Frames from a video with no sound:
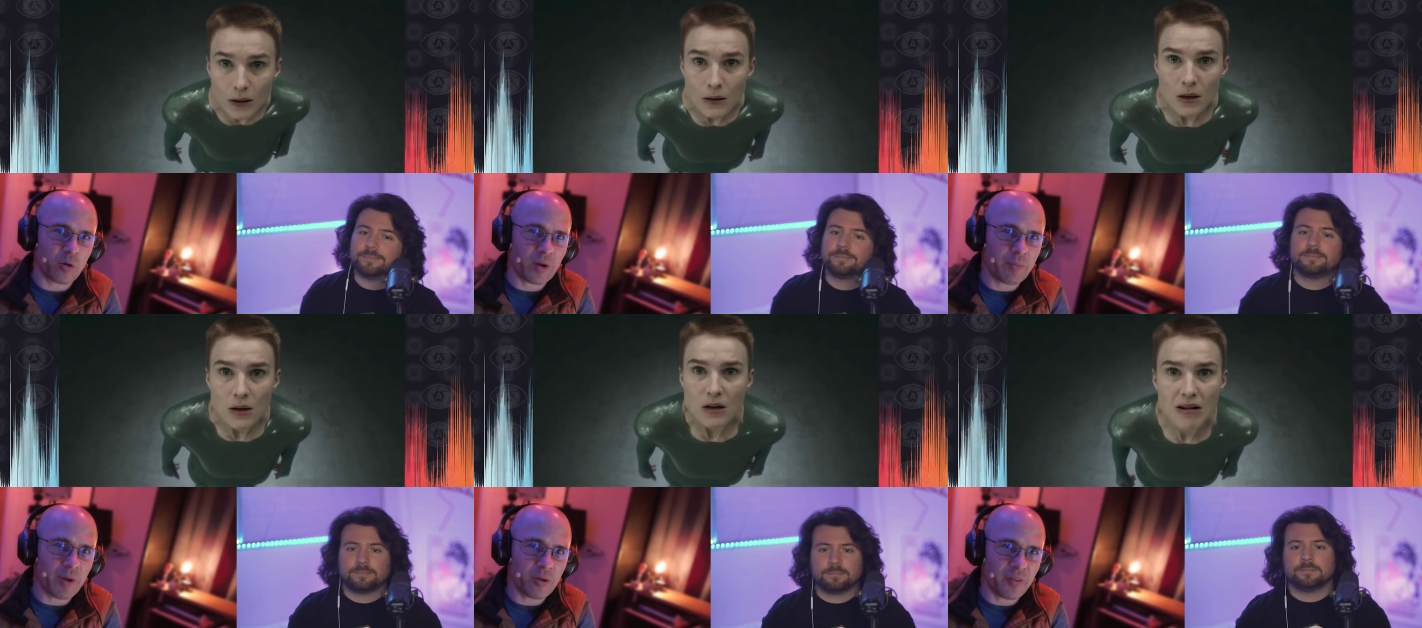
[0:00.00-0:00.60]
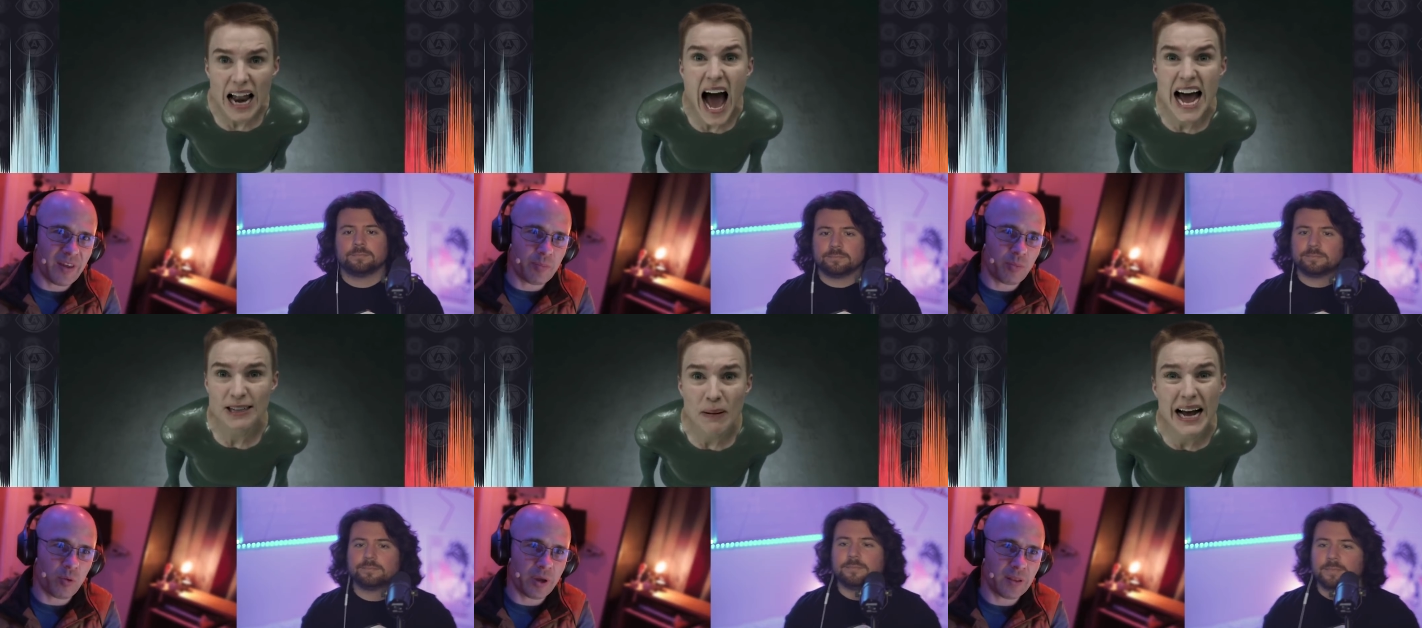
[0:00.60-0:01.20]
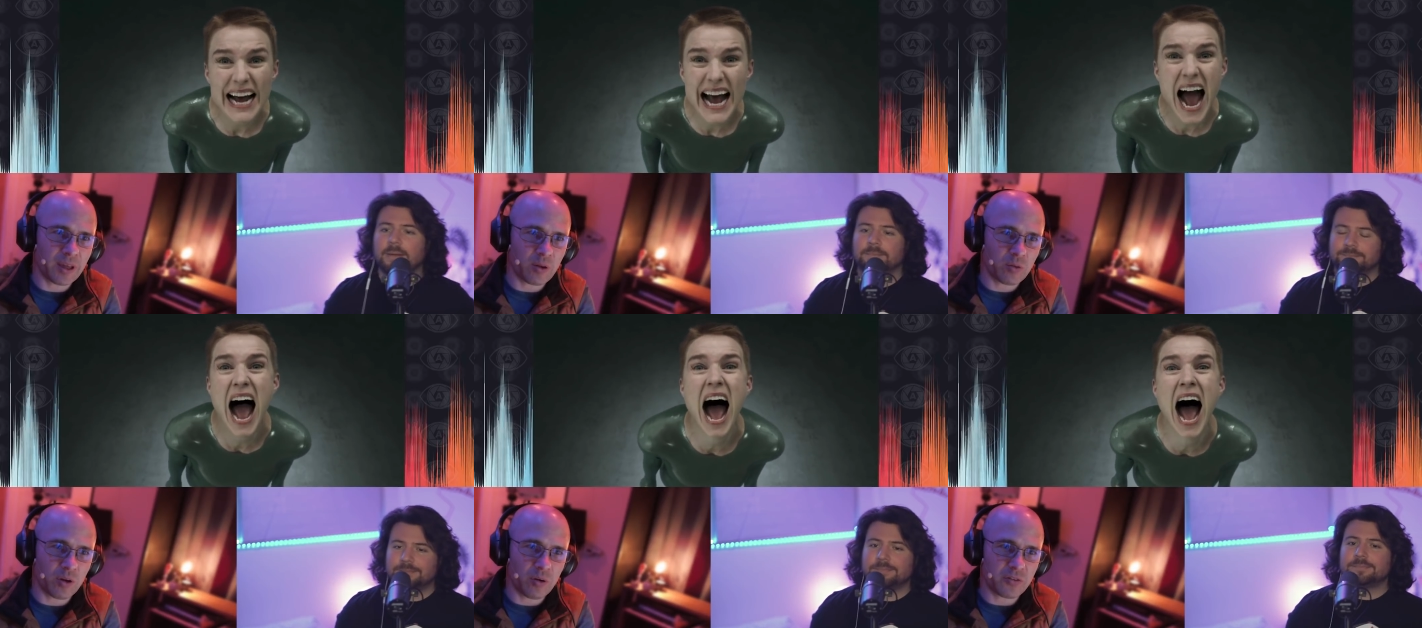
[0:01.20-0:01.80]
Speaker 1: on grandmother at that point, yeah. like
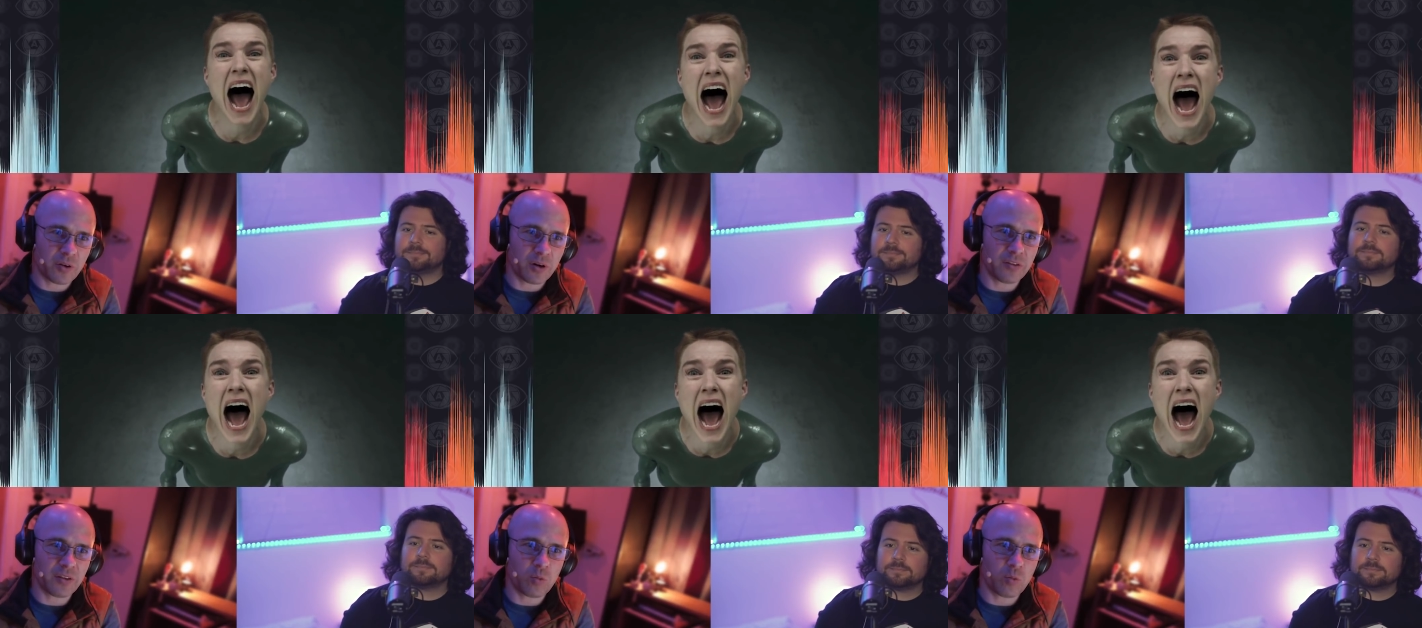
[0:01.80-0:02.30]
you know, as far as